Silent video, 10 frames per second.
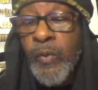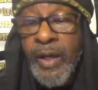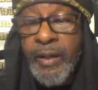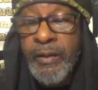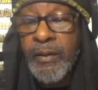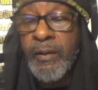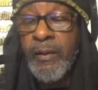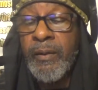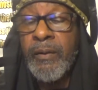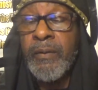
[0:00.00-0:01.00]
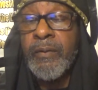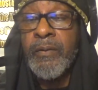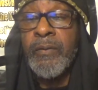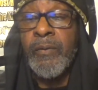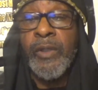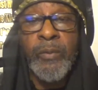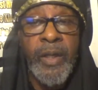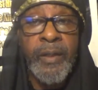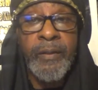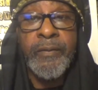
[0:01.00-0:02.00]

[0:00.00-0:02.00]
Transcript: way, what way?